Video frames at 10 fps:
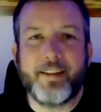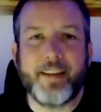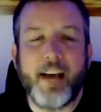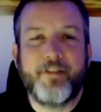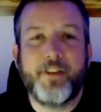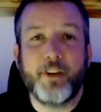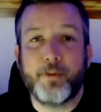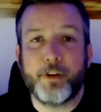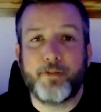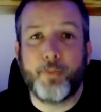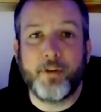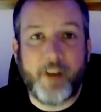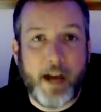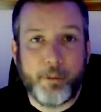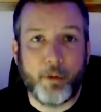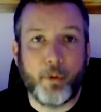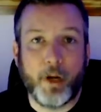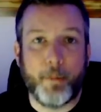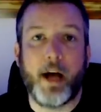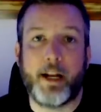I feel so much more vibrant when
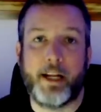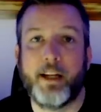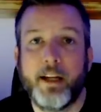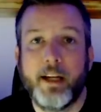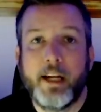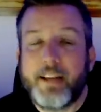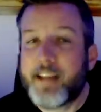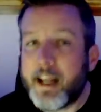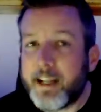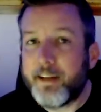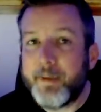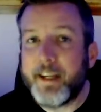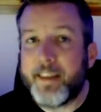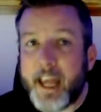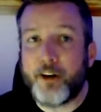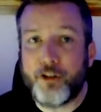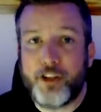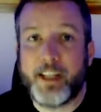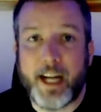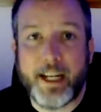I'm on it. It's gonna give me the energy
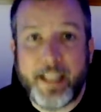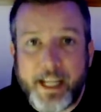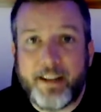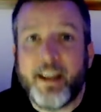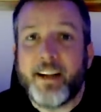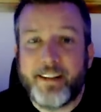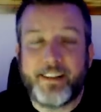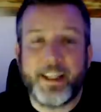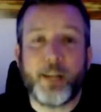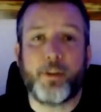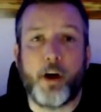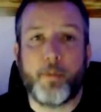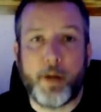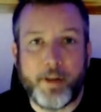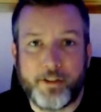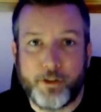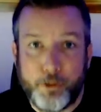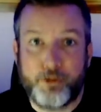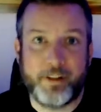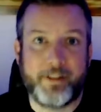that I need to stick with all my resolutions
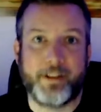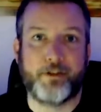resolutions this